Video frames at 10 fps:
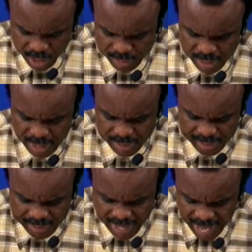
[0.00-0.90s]
He said that
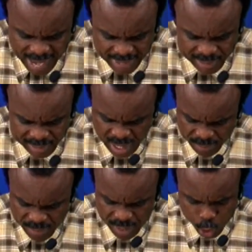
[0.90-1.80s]
these guys,
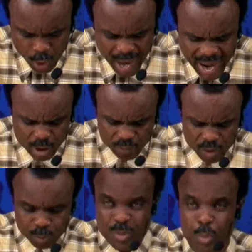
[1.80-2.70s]
the cry of
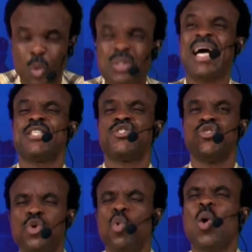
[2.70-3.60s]
the people that
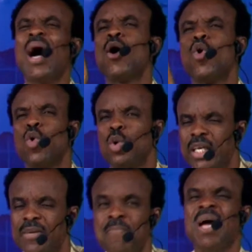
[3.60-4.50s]
you are
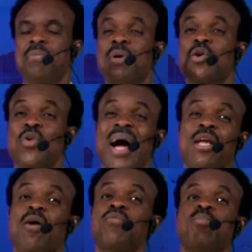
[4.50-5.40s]
owing, the
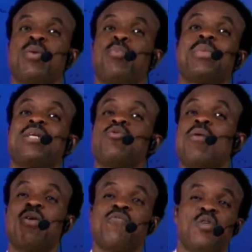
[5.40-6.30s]
cry of the people that you
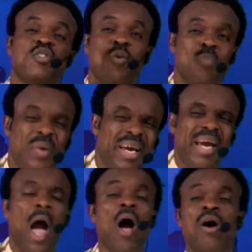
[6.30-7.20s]
have refused to
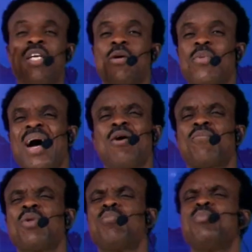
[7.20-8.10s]
pay, the cry
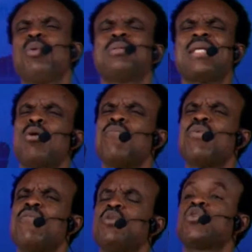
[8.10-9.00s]
of the people that you have
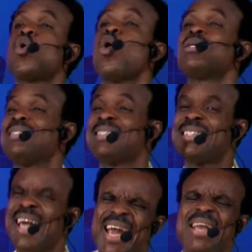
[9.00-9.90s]
refused, God is
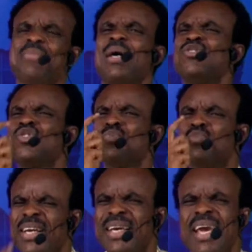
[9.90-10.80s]
saying that is
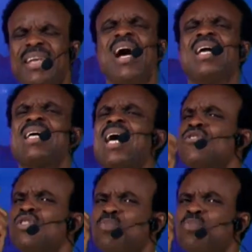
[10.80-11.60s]
bringing anger, is